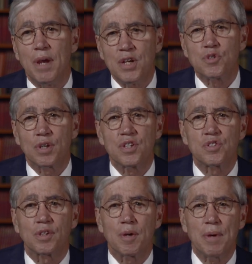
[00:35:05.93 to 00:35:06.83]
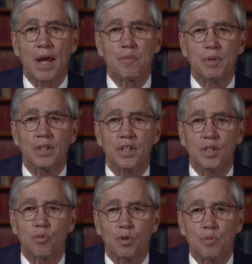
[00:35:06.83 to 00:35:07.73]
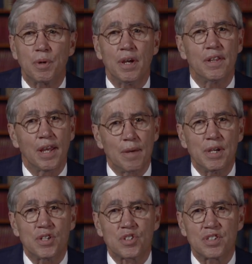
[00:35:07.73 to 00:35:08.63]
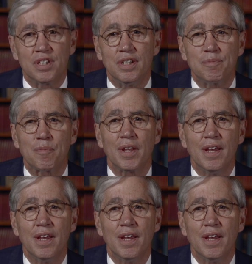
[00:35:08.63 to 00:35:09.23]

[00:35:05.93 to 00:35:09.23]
major histocompatibility group, the MHC,